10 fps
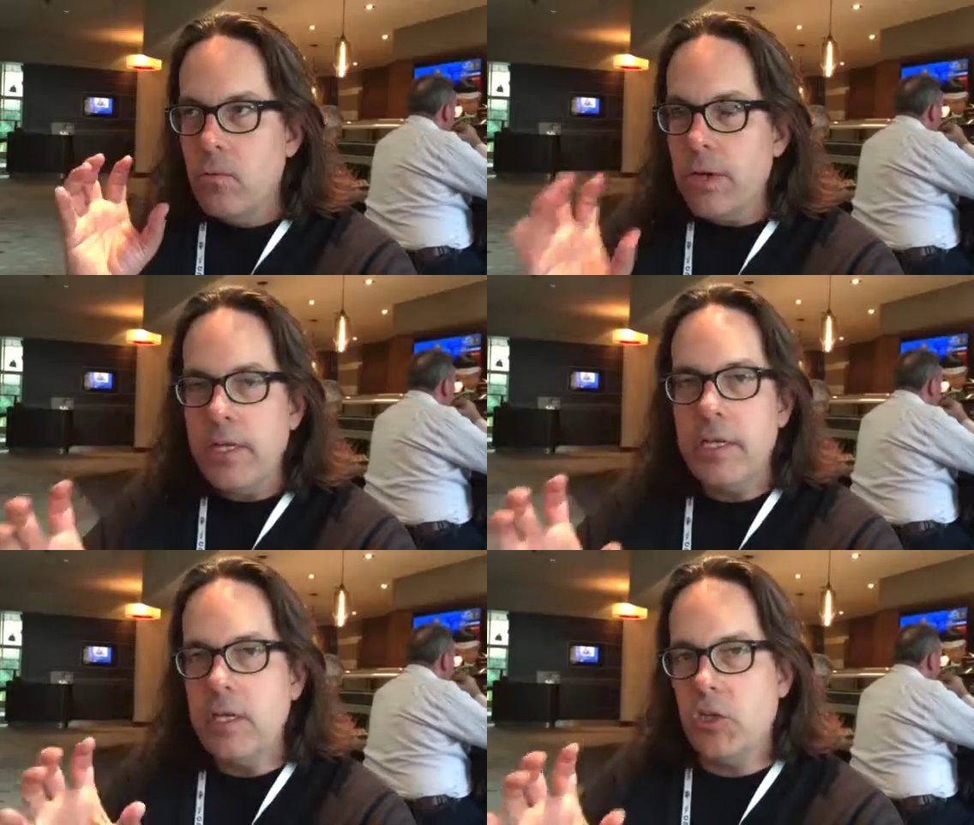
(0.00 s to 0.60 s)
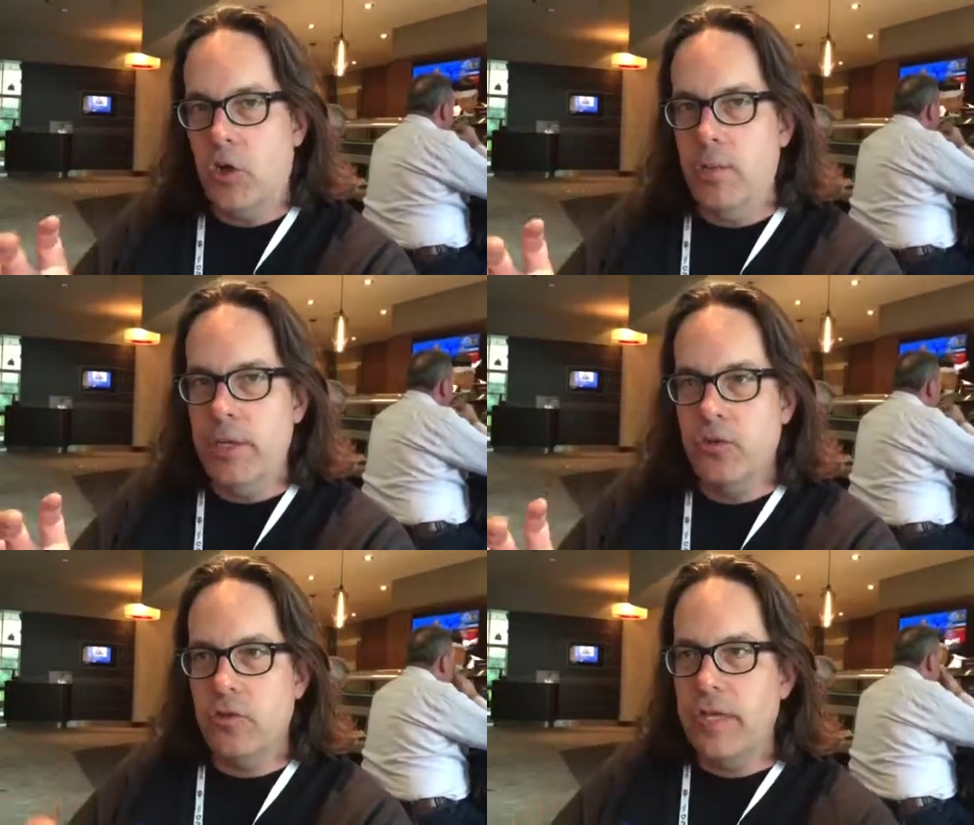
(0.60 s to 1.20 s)
really
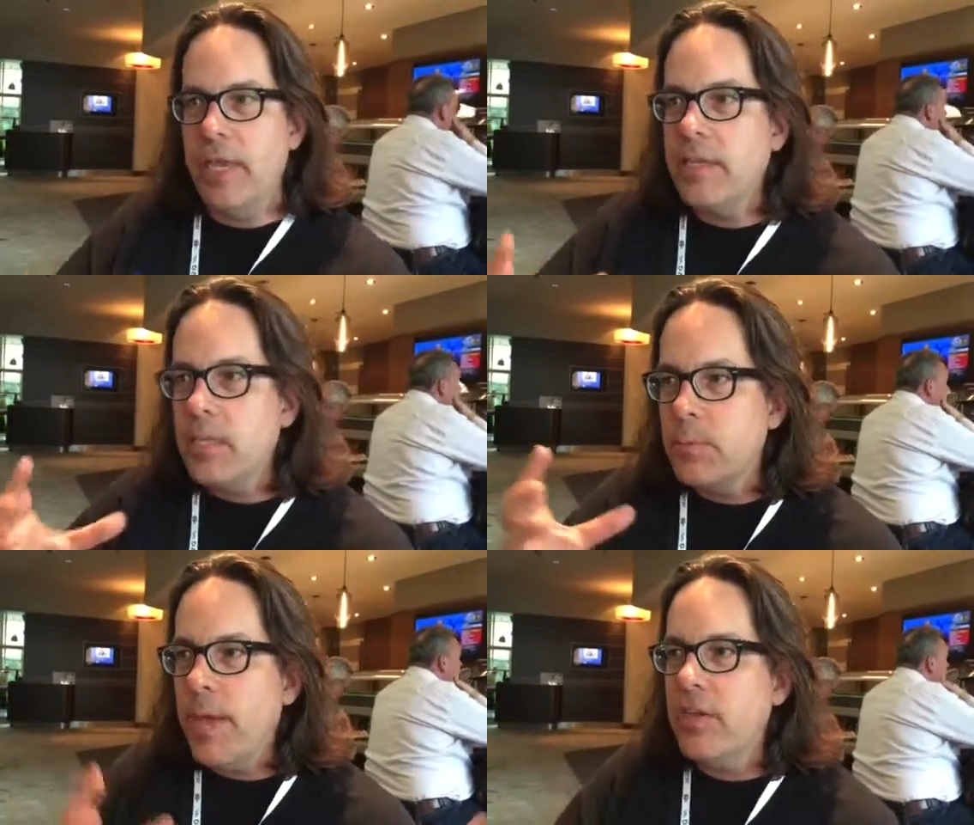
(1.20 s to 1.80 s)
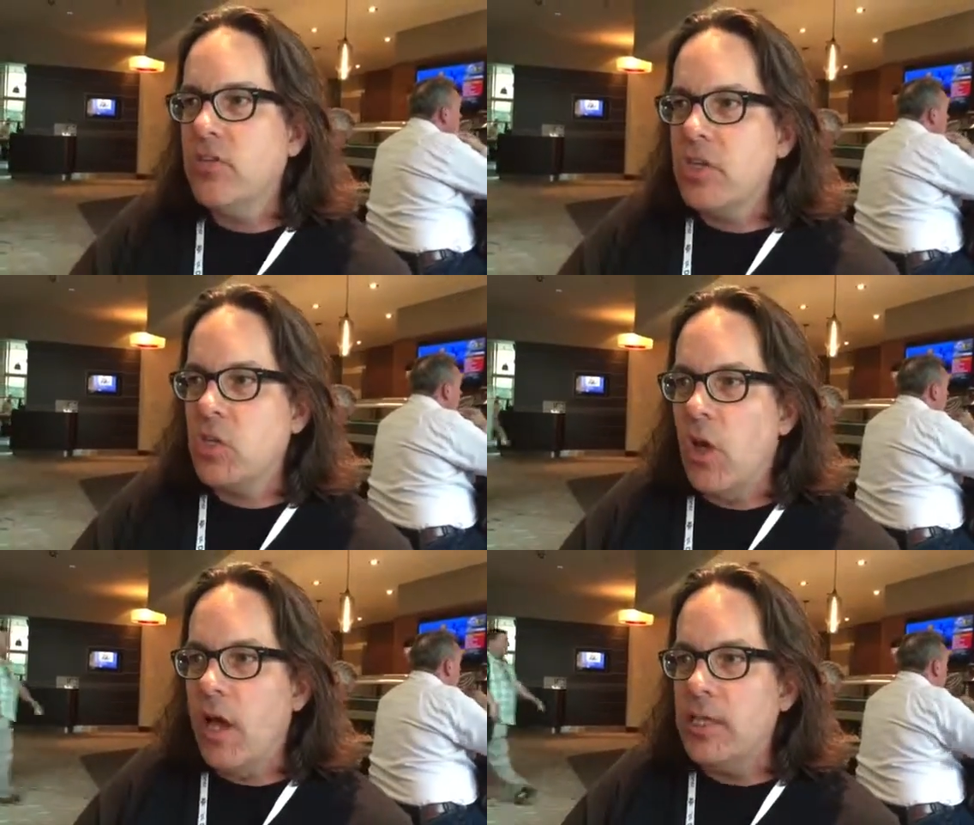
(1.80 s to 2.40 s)
determined to take this magic
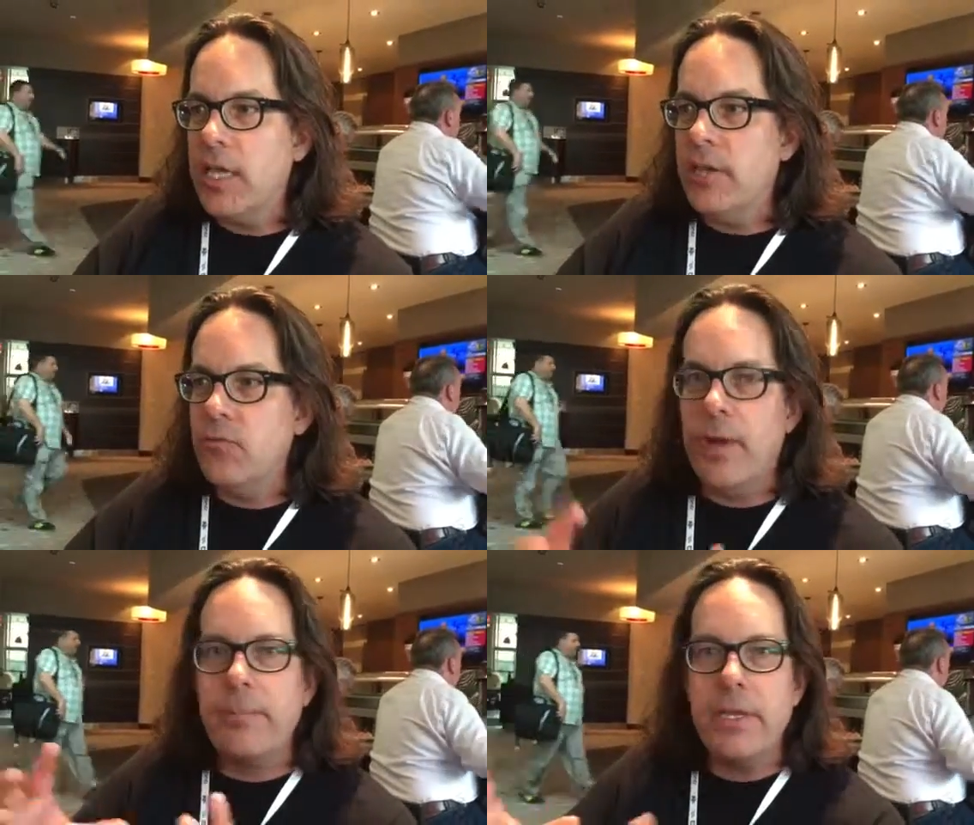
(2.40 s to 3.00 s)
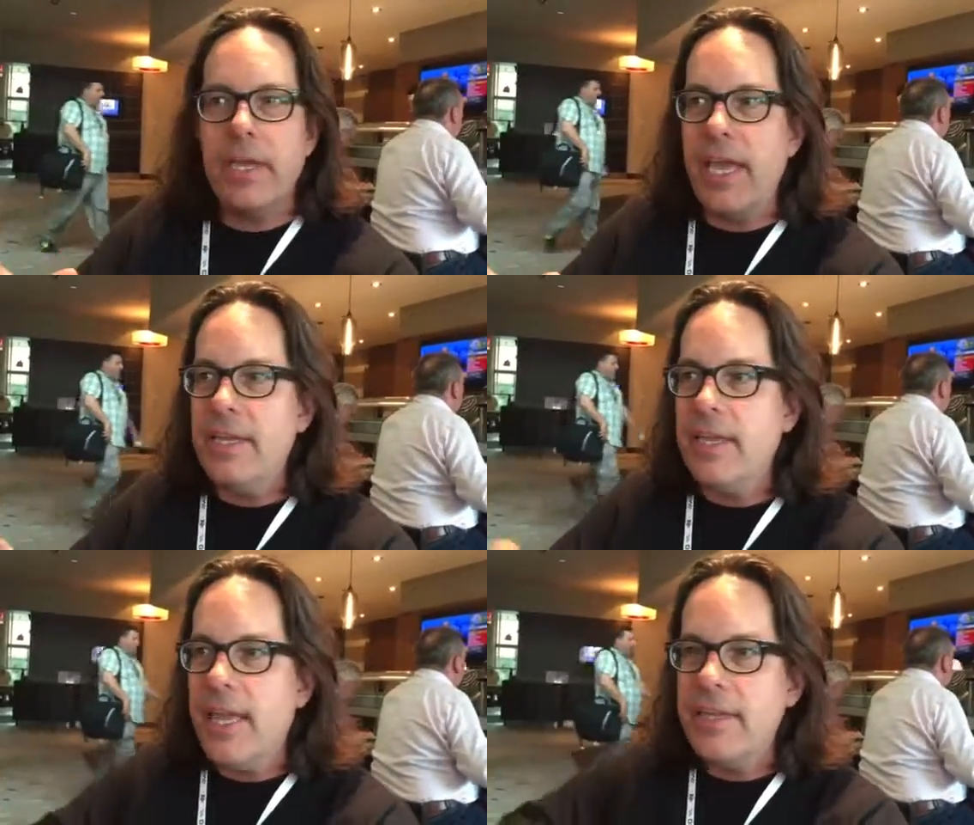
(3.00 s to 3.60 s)
sauce and
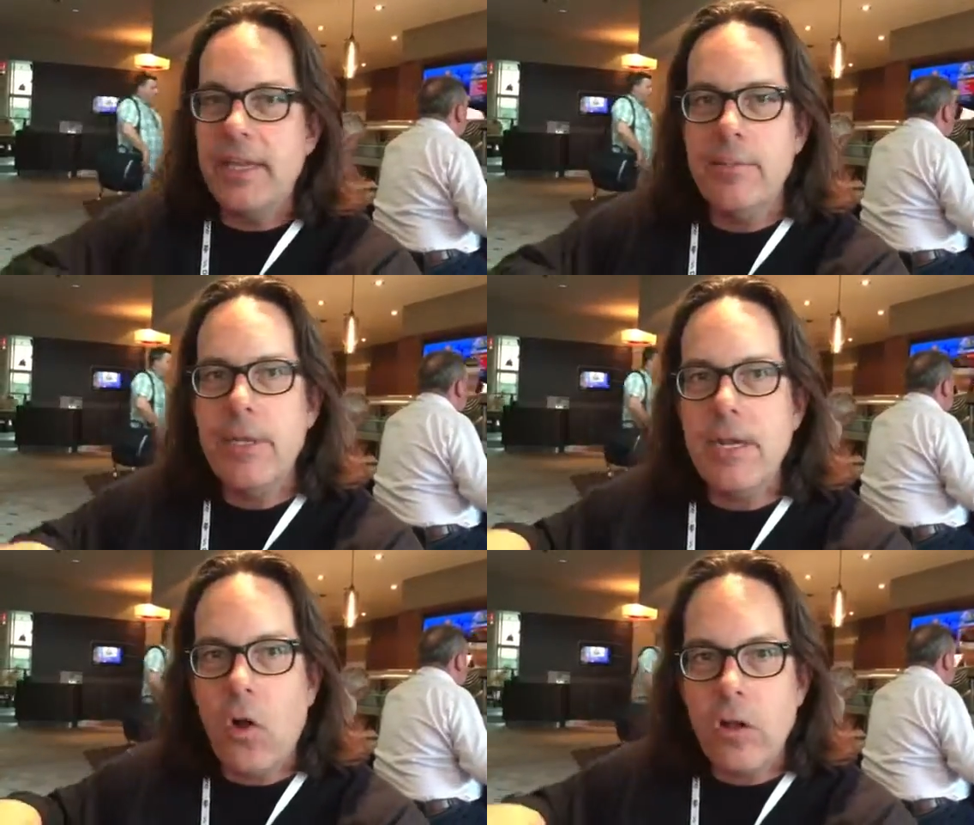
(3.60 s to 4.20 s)
replicate it and eliminate